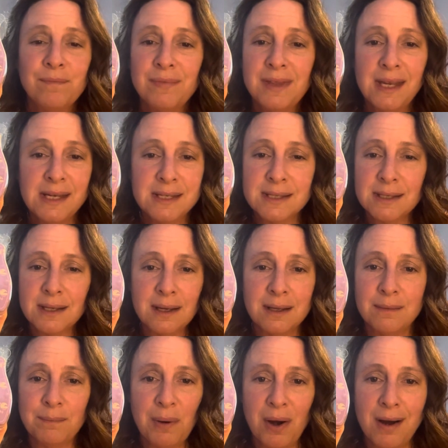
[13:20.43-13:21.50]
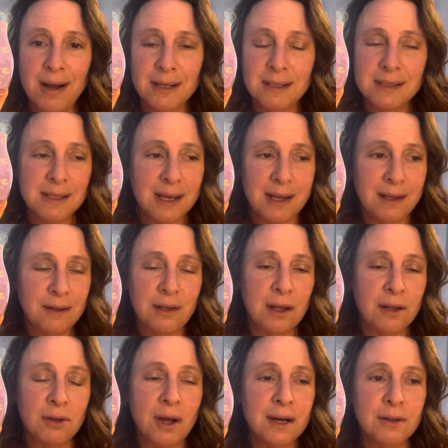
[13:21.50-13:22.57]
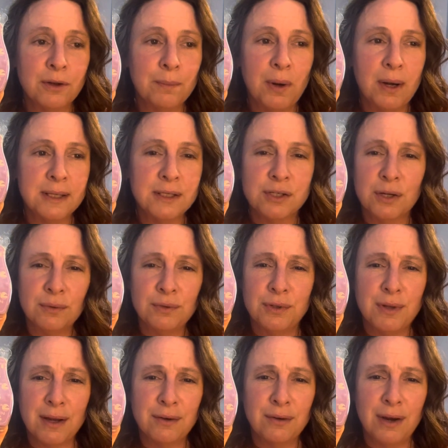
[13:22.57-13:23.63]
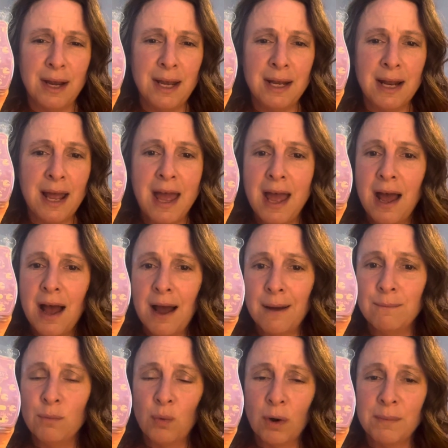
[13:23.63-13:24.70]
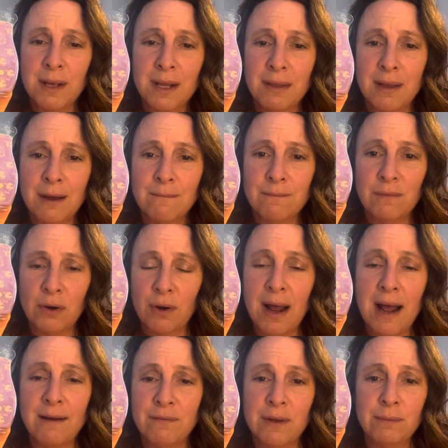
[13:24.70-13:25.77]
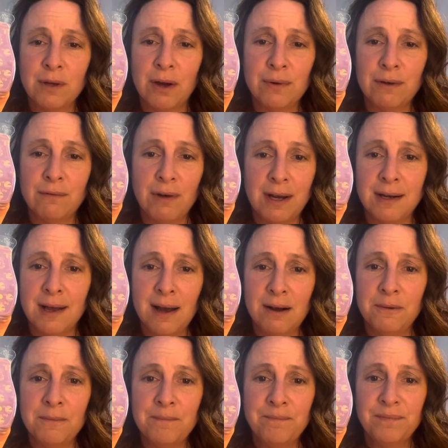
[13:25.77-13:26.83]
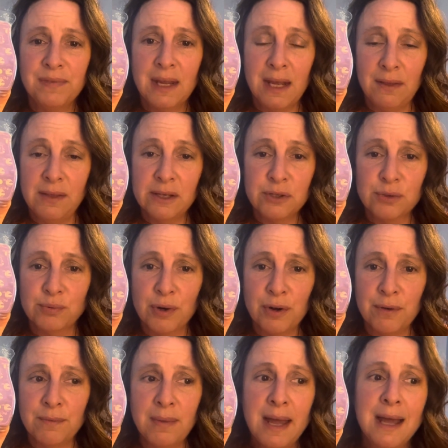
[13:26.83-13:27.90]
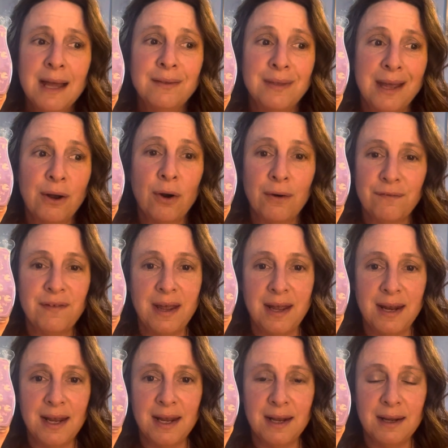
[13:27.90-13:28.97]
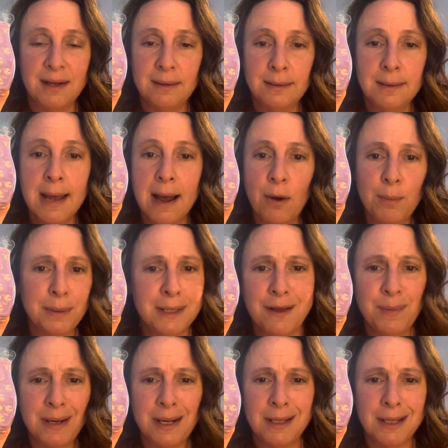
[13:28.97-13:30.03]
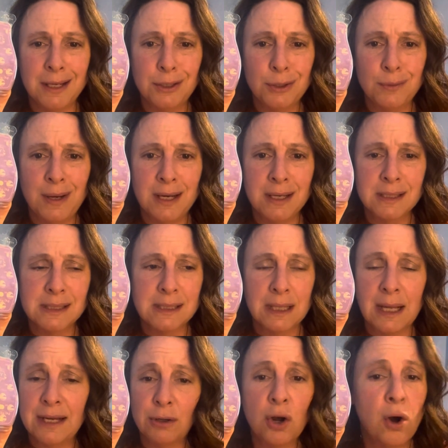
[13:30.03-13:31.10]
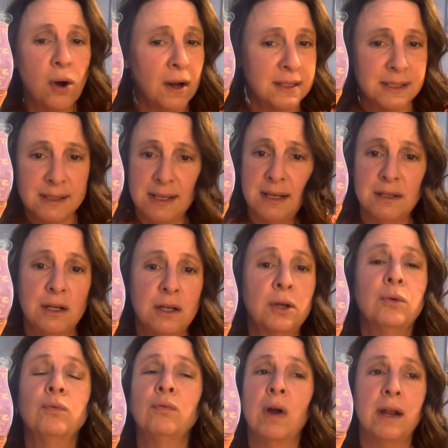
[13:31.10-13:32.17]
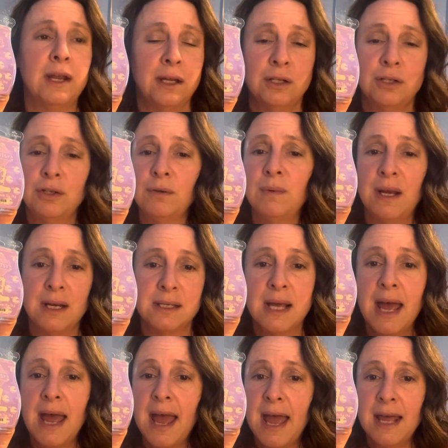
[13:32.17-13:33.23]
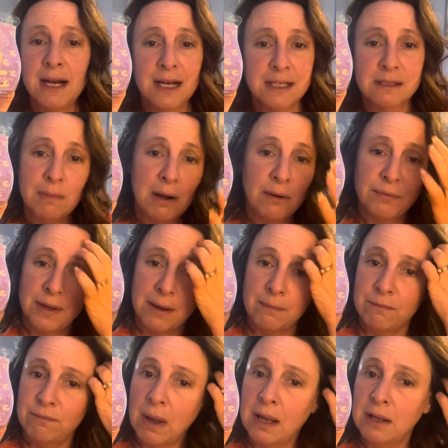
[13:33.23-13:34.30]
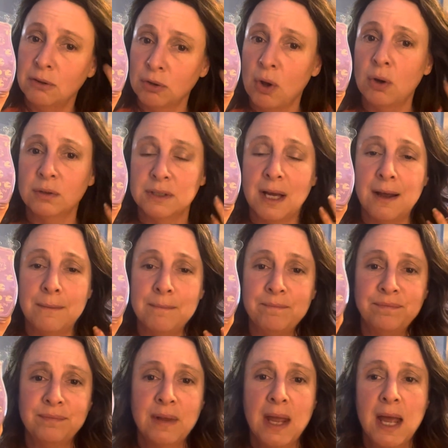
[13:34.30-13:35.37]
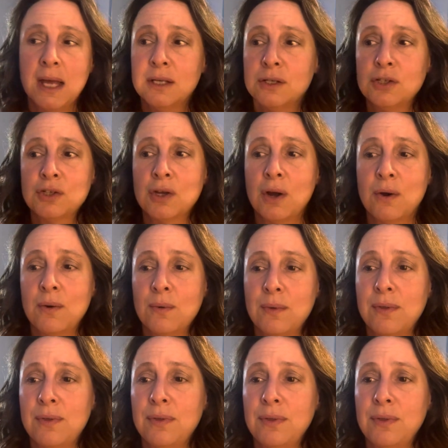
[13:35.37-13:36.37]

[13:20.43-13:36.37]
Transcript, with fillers: These pods, a lot of their pods don't do that great. I'm warming them or have them going right now in this room. They are fading now, but they've been in like two weeks, like constant running, two weeks. And I smelled them a long time. So